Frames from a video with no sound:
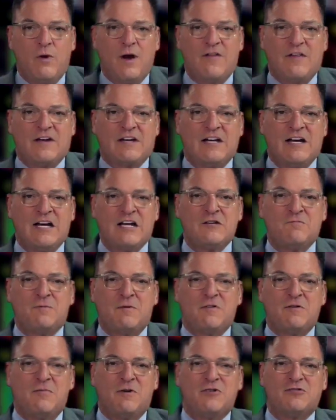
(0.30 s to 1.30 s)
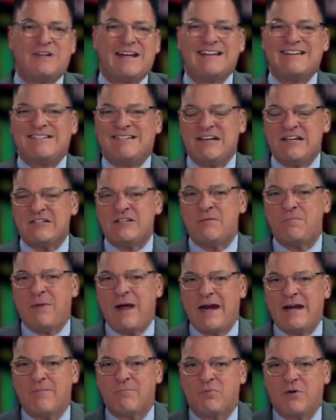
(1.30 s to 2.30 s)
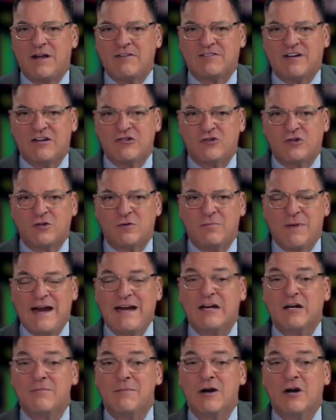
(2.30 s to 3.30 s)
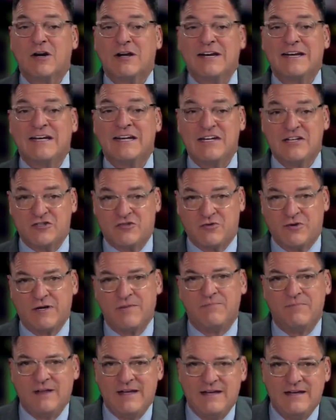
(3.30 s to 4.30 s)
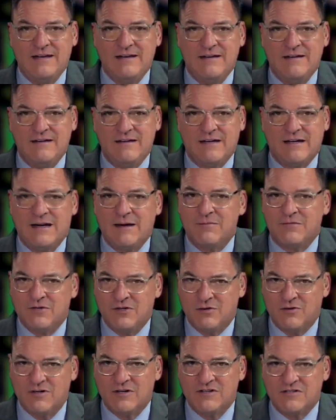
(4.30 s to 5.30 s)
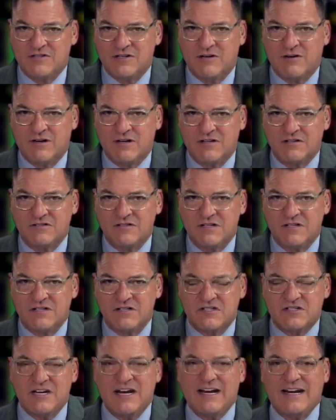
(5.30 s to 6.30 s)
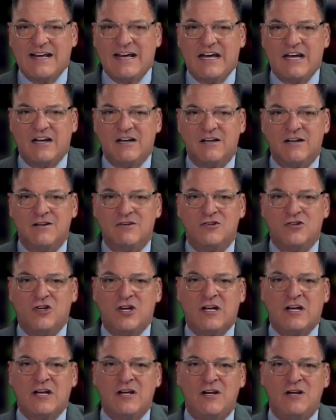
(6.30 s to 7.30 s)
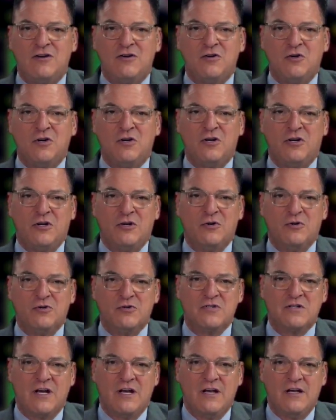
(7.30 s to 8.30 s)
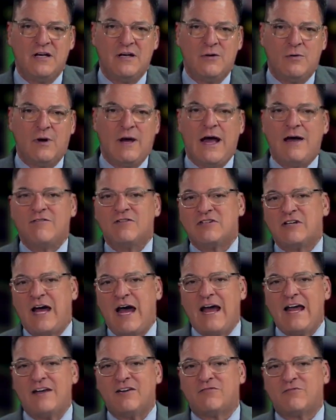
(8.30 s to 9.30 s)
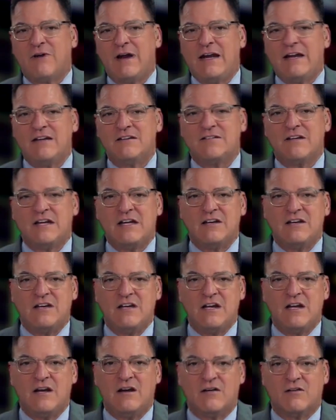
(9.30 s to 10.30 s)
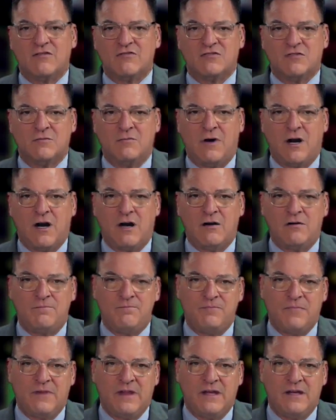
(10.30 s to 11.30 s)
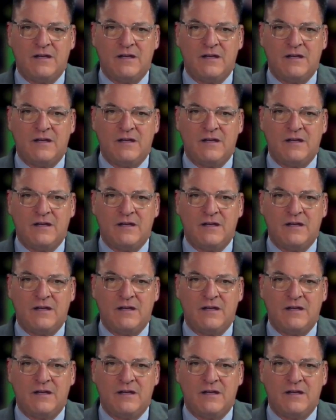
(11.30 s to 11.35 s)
We're on the cusp of the most anticipated presidential debate in American history. And I'm totally serious. CNN, Chicken Noodle News, will have its highest ratings in years tomorrow